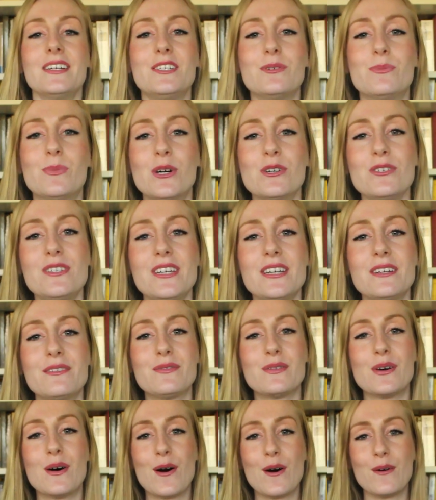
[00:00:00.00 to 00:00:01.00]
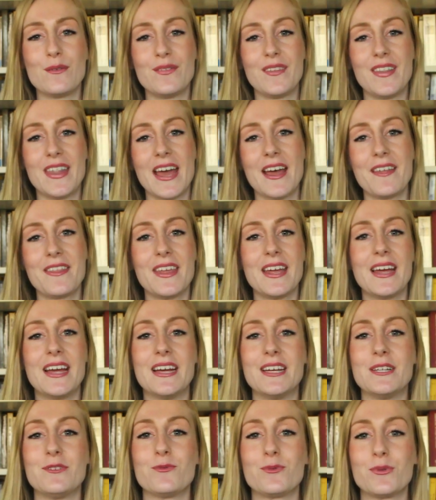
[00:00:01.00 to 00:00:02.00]
The motive of death
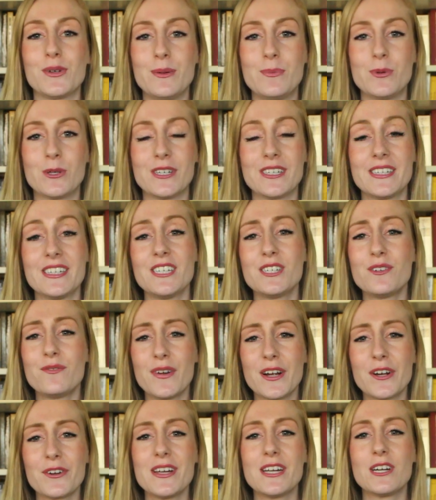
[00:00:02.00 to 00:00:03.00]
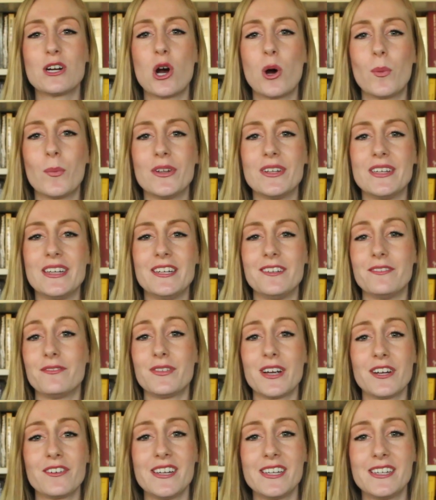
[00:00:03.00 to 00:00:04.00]
and rebirth is very common in
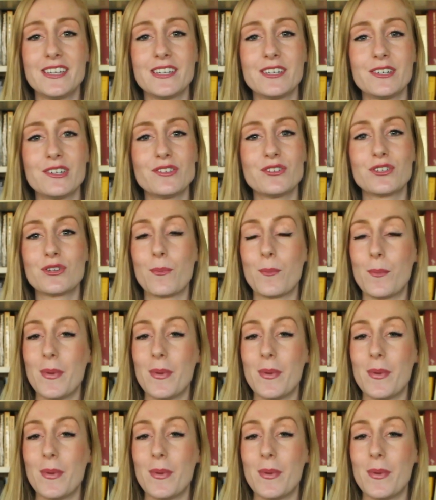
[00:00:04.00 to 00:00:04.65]
fairy tales,